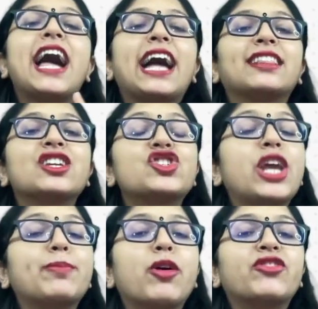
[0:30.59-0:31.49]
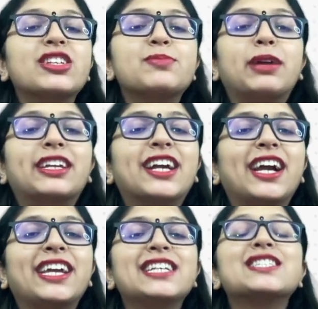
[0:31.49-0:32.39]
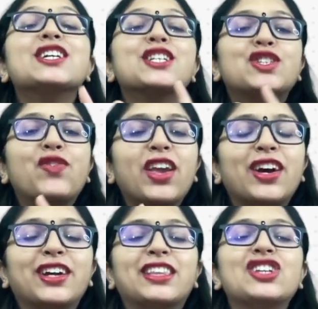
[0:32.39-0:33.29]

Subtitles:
And the shape of this matka is sphere.